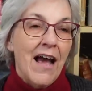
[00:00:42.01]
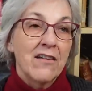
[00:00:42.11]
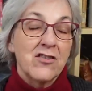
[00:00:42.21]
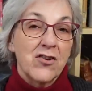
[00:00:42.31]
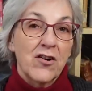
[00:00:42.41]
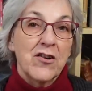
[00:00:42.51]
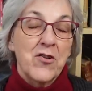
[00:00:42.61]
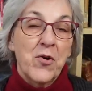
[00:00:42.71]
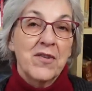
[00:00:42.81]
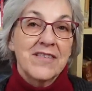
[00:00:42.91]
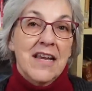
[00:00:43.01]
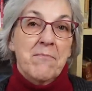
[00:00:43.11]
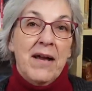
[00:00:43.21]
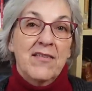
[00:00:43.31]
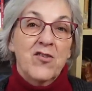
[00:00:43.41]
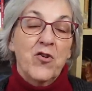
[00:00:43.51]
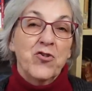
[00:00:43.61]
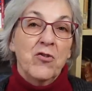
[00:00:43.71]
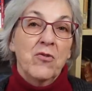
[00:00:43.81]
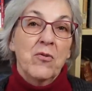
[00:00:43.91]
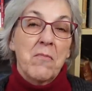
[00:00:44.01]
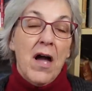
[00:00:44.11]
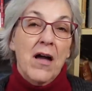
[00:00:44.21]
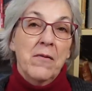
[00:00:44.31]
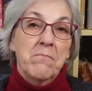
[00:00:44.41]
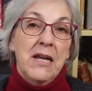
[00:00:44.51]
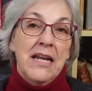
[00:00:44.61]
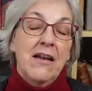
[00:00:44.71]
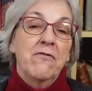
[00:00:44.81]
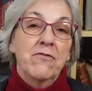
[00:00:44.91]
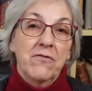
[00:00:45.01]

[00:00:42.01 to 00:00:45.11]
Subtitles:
I started noticing my social media